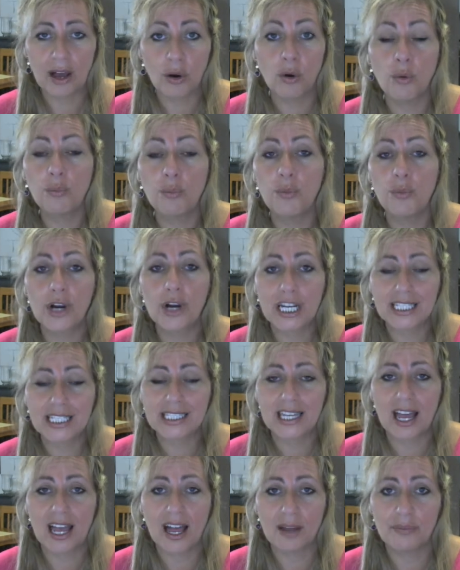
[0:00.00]
or book a
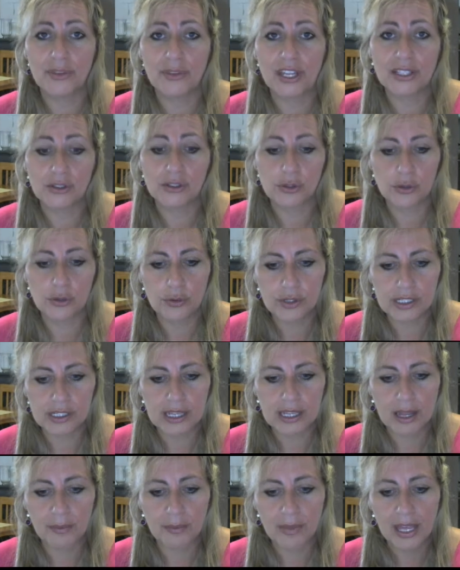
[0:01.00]
time that suits
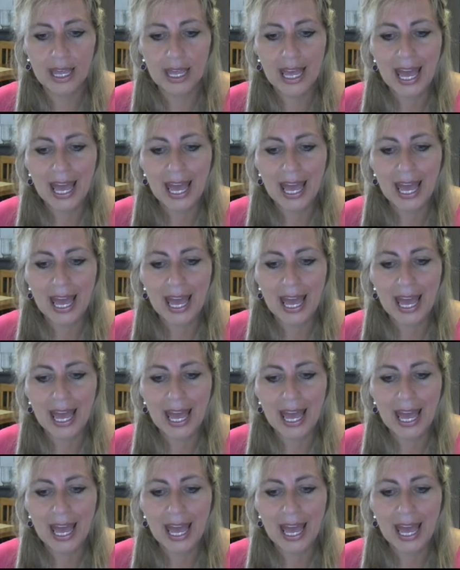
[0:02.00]
them.